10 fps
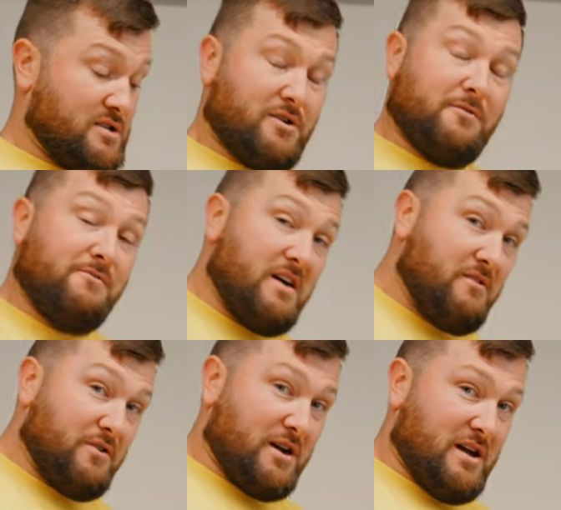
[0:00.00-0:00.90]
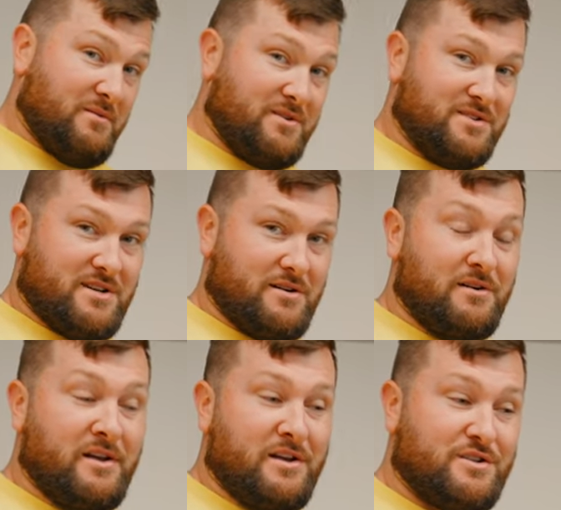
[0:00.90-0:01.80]
It's her favorite camera,
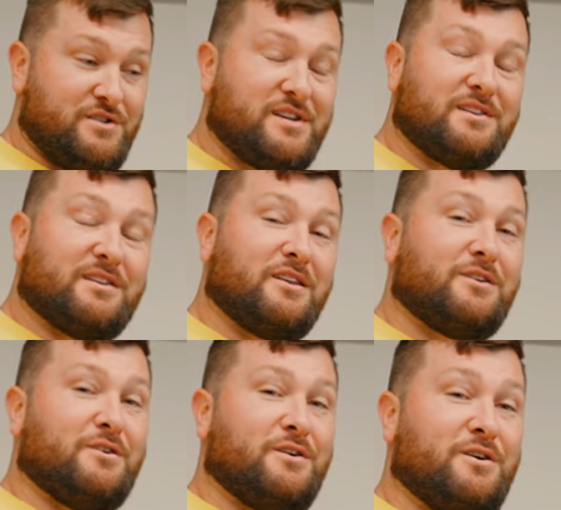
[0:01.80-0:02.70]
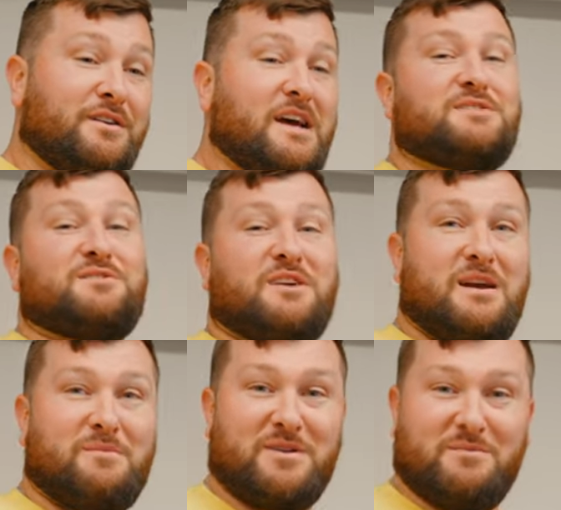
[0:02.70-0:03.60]
so she's getting a little nicer
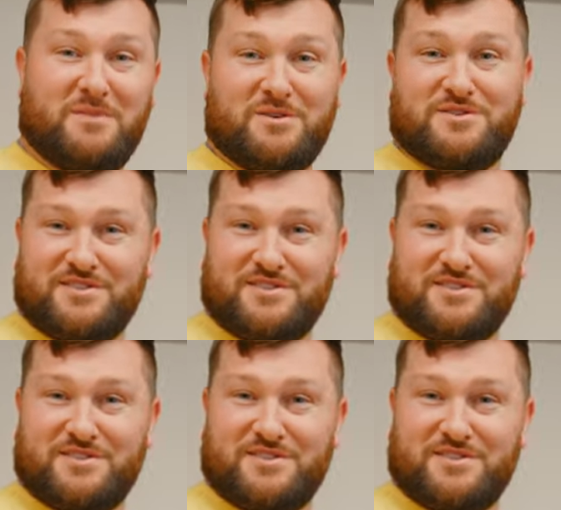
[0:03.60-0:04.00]
camera than most.